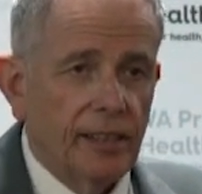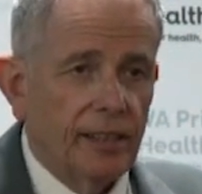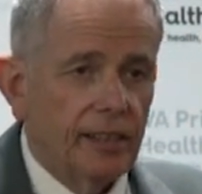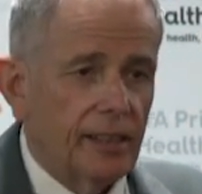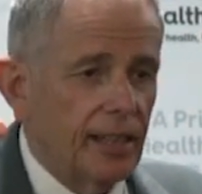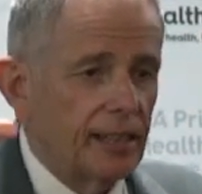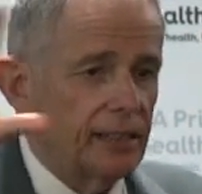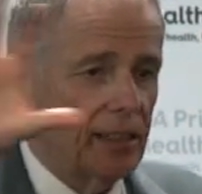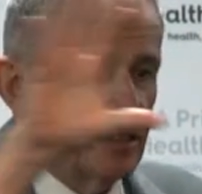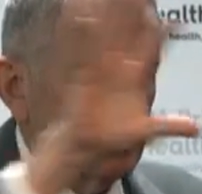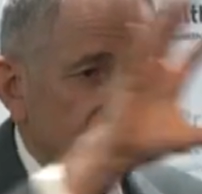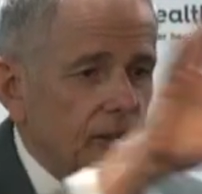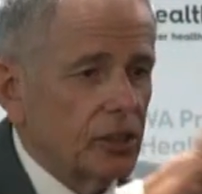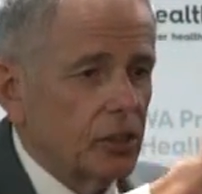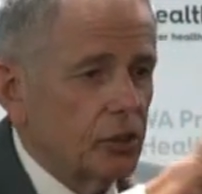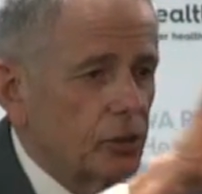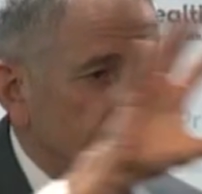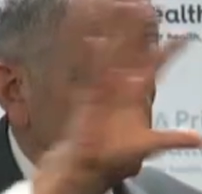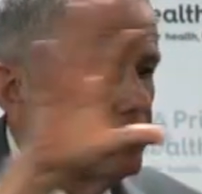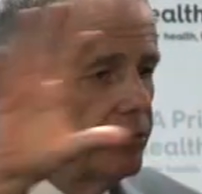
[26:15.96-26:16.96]
That's the
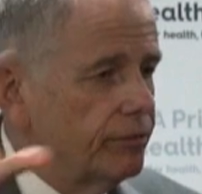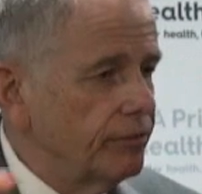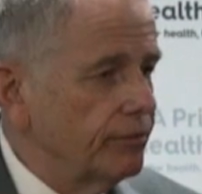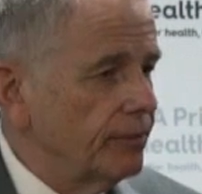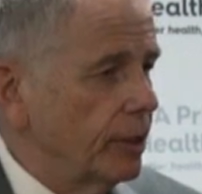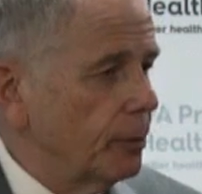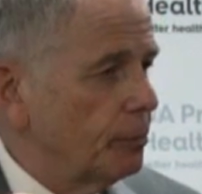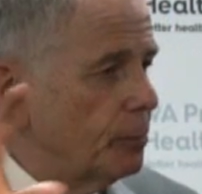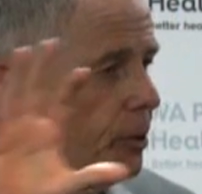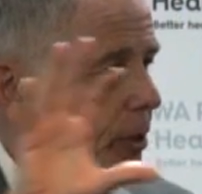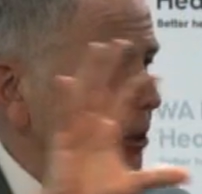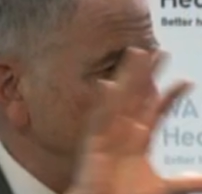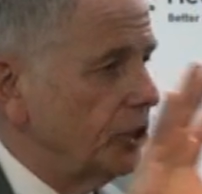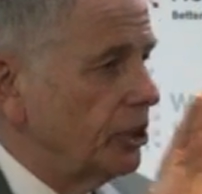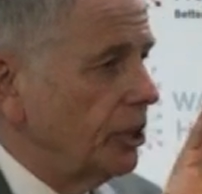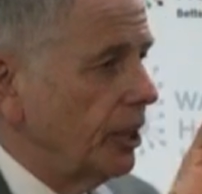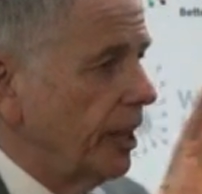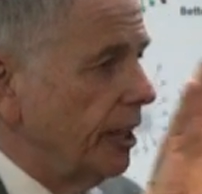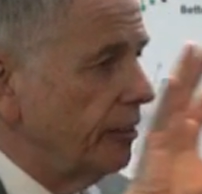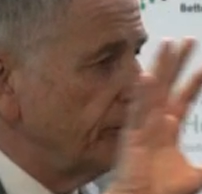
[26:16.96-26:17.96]
sort of
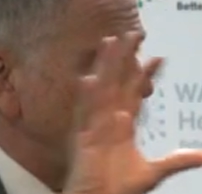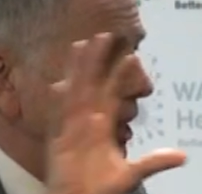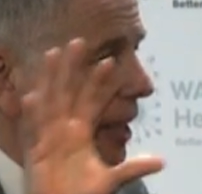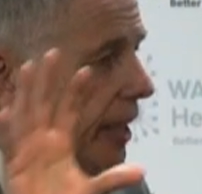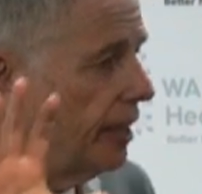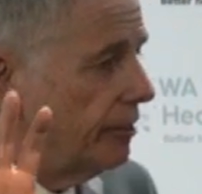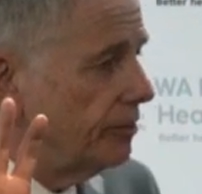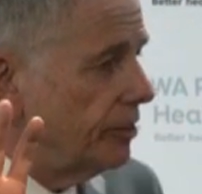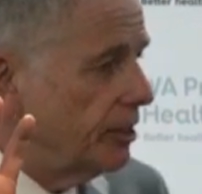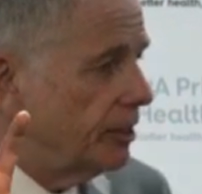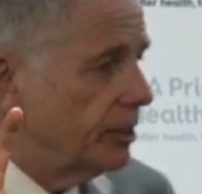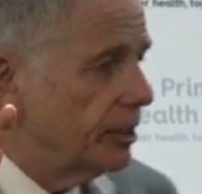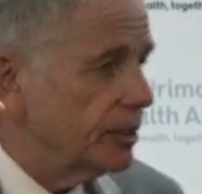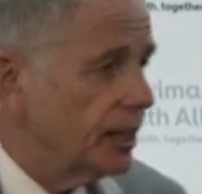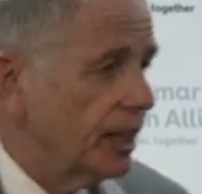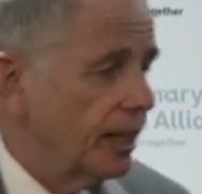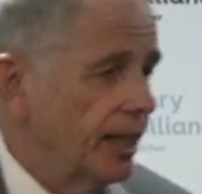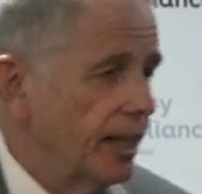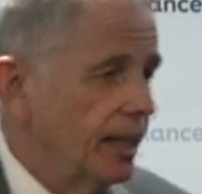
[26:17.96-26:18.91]
approach you have to have in this.